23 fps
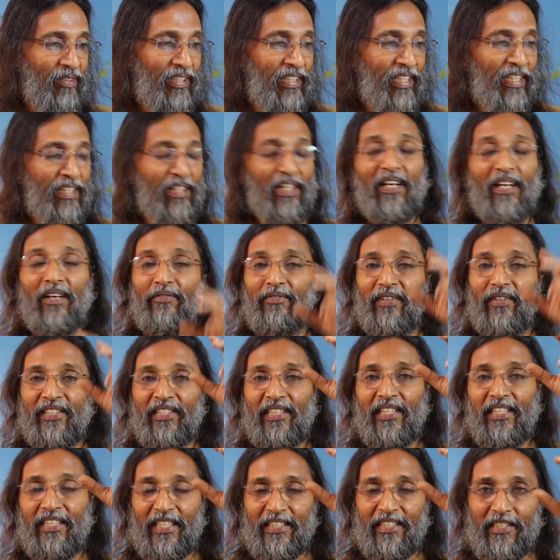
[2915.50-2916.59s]
Here,
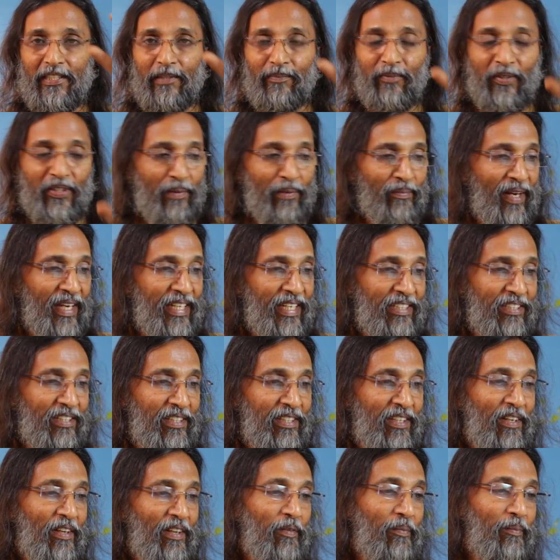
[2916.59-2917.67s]
first he touched upon the mind.
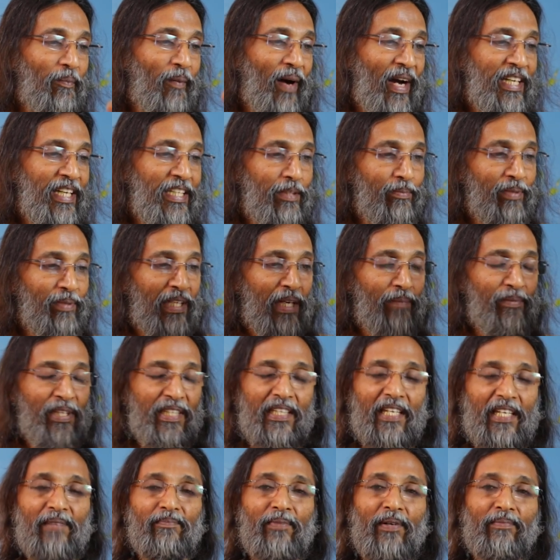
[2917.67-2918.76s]
Mind
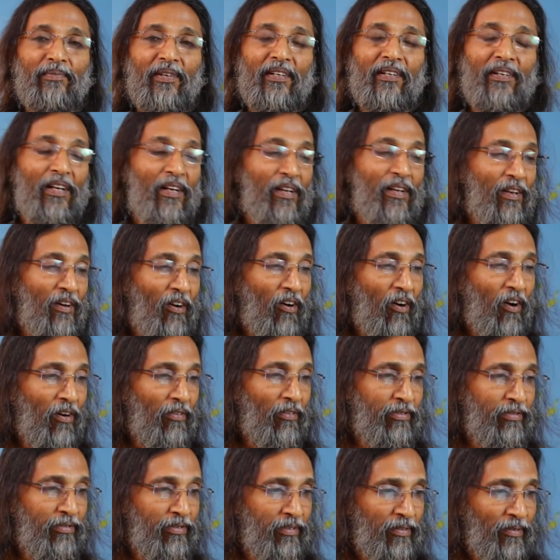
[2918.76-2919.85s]
becoming capable
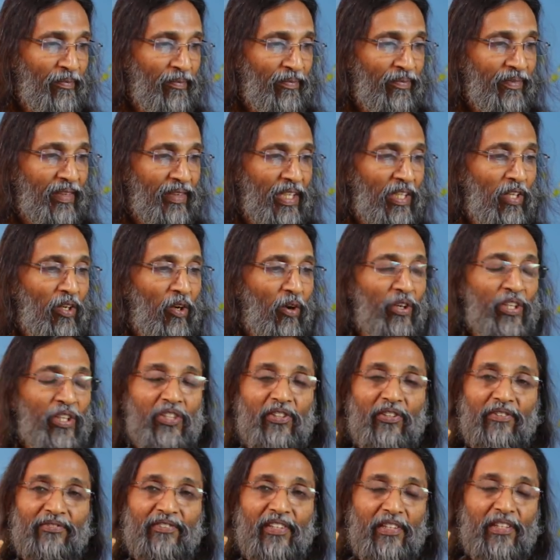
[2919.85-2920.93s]
of the
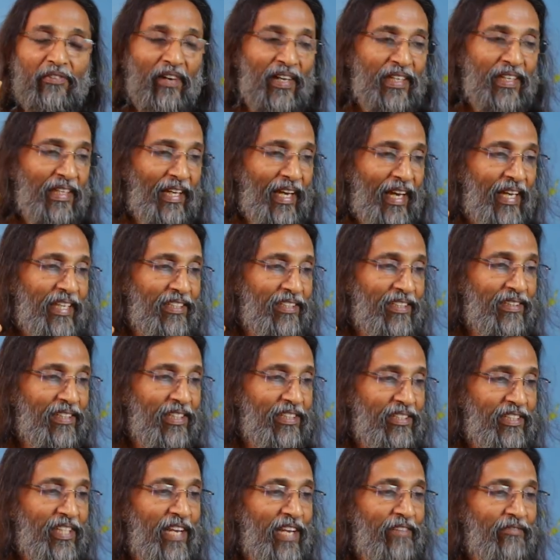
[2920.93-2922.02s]
glories of the divine light,
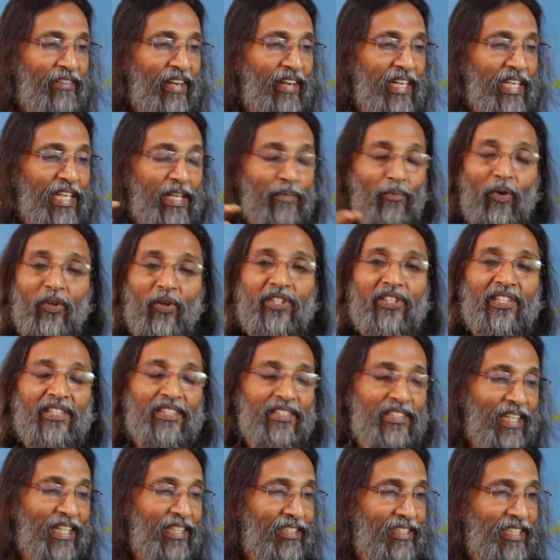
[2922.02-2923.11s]
the same way
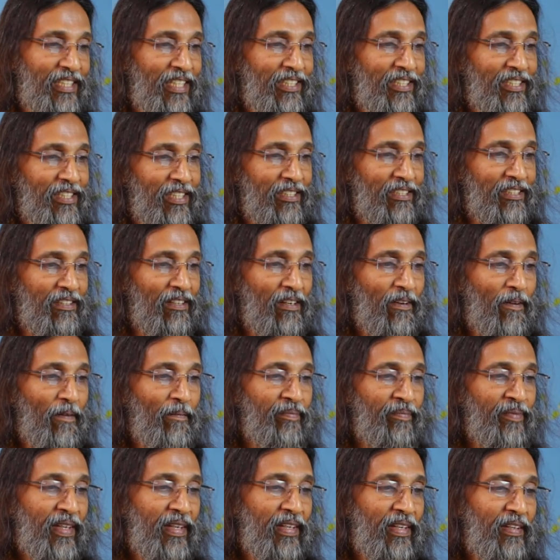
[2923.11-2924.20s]
emotions and senses
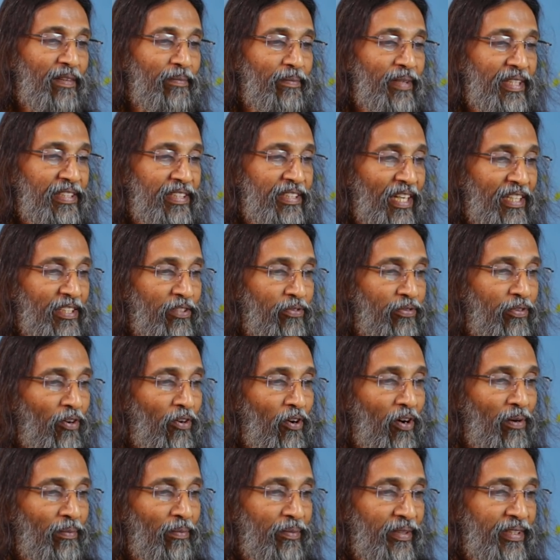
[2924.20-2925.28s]
be
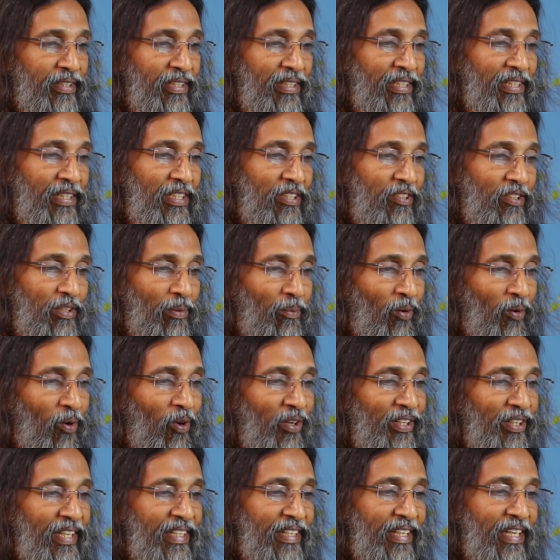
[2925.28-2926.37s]
transformed into the
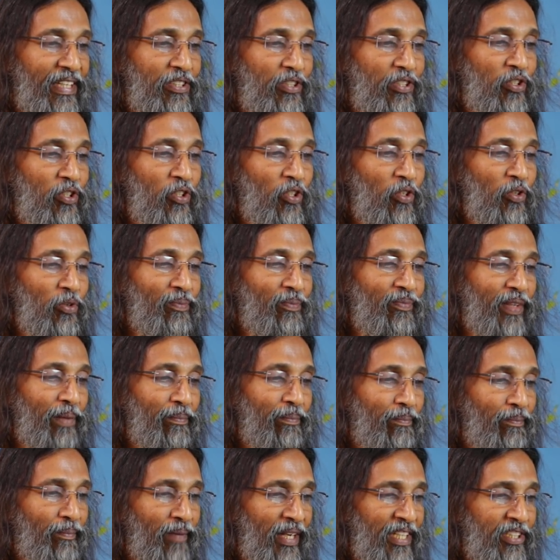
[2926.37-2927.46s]
mold and assume the
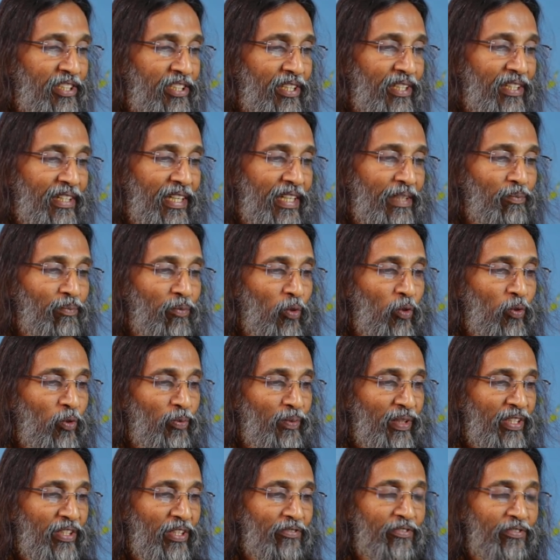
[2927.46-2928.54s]
measure and
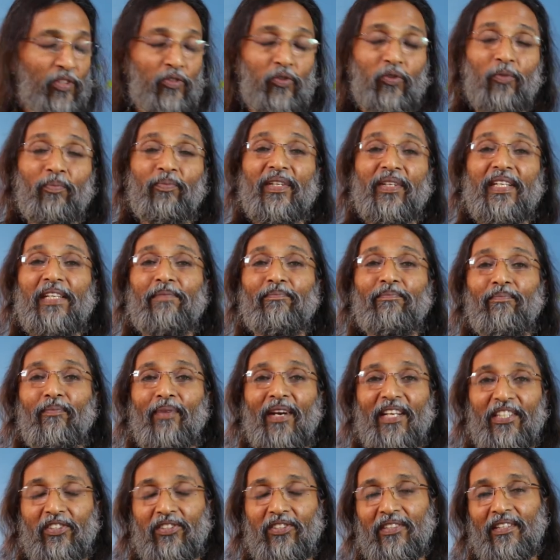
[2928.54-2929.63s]
movement of the supreme
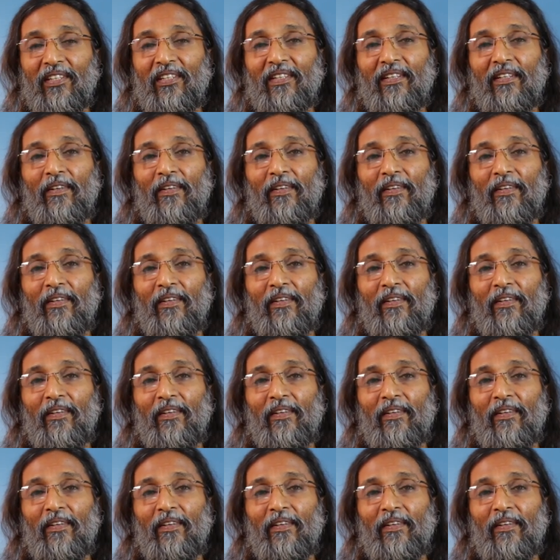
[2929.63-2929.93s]
bliss.